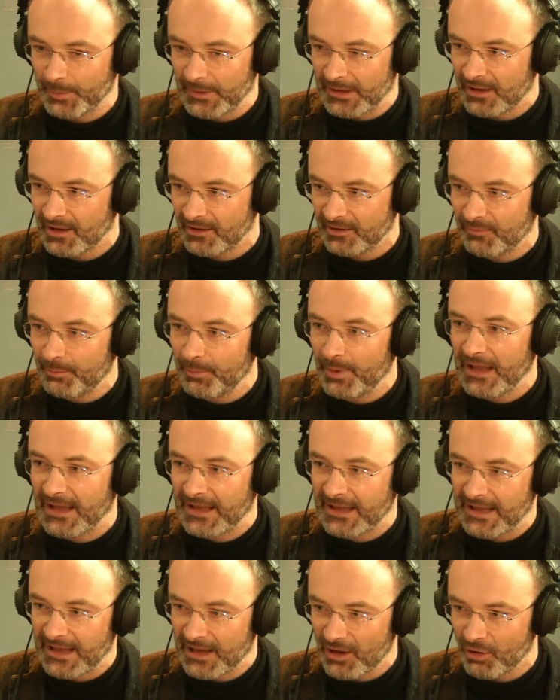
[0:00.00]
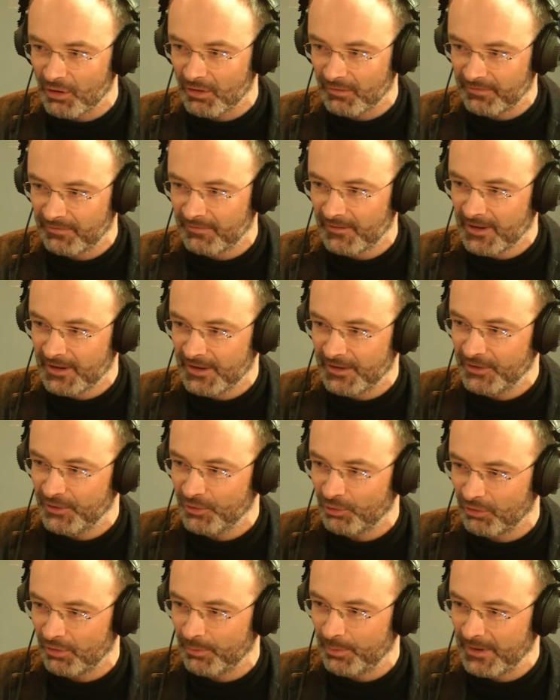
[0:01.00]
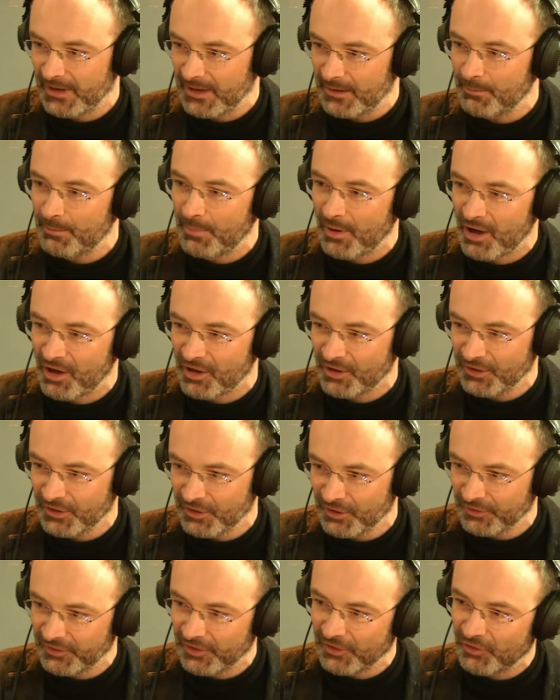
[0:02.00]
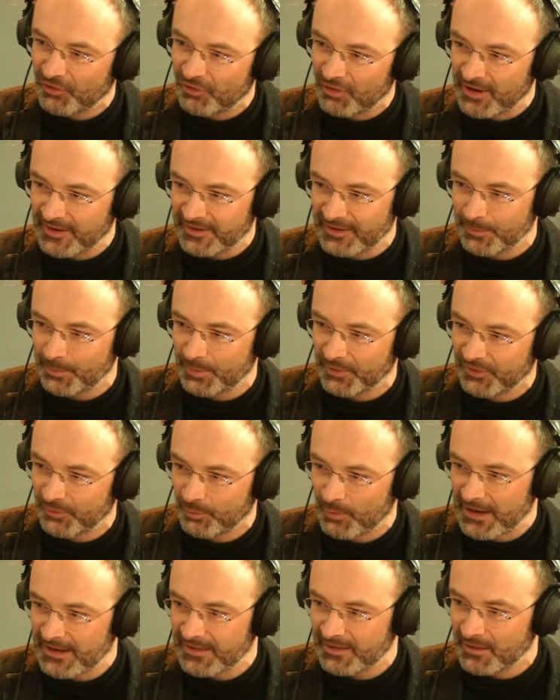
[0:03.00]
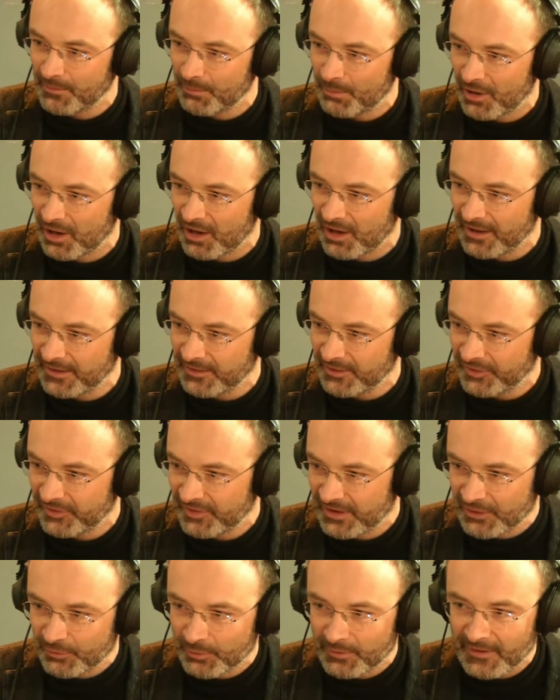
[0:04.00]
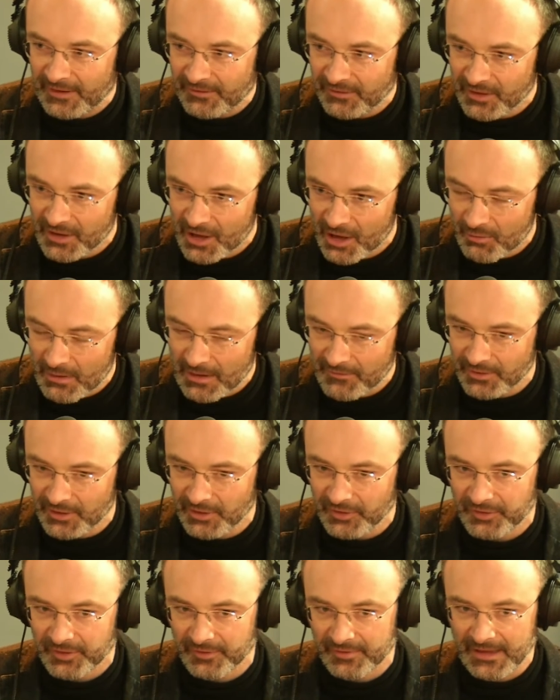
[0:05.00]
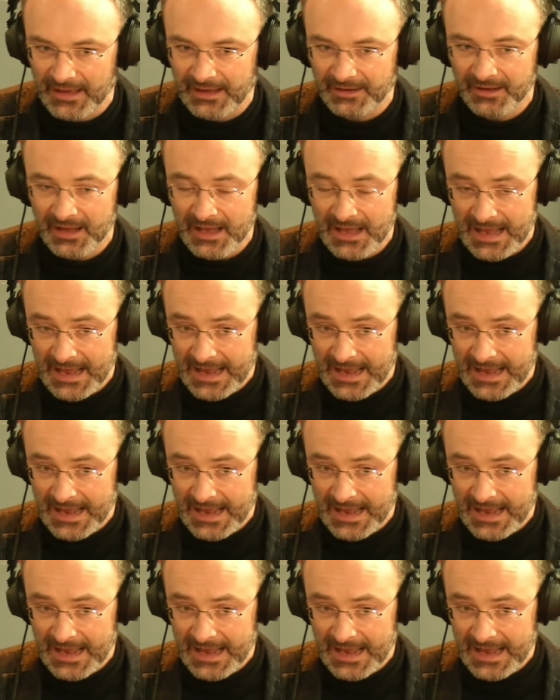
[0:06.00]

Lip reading: has been kind of picking off European partners and trying to persuade them behind the scenes. We've had no evidence of that.